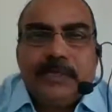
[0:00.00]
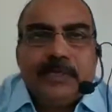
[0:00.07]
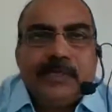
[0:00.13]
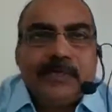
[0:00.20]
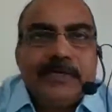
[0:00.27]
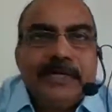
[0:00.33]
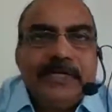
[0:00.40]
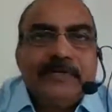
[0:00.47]

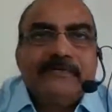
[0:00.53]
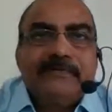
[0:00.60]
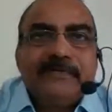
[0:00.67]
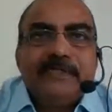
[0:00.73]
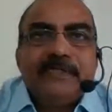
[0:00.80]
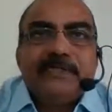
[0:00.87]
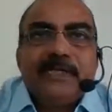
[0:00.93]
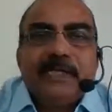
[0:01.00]
In your
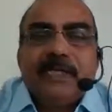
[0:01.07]
DFS